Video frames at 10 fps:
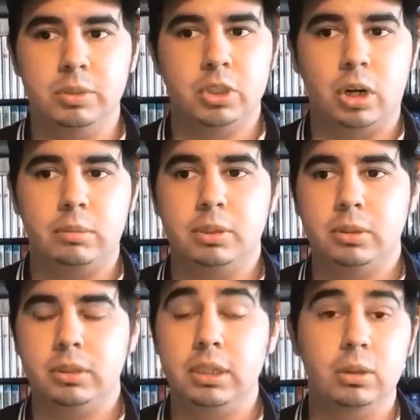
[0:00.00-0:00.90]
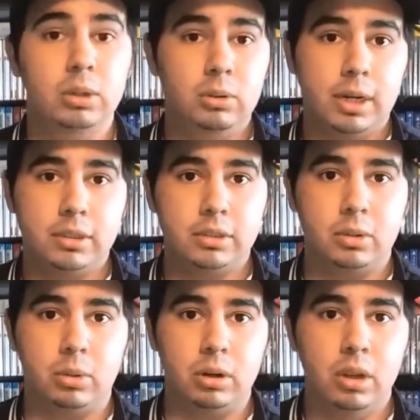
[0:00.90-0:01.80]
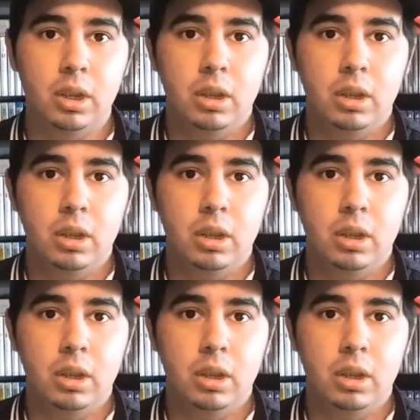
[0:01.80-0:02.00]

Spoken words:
startup screens, including Crisis Core.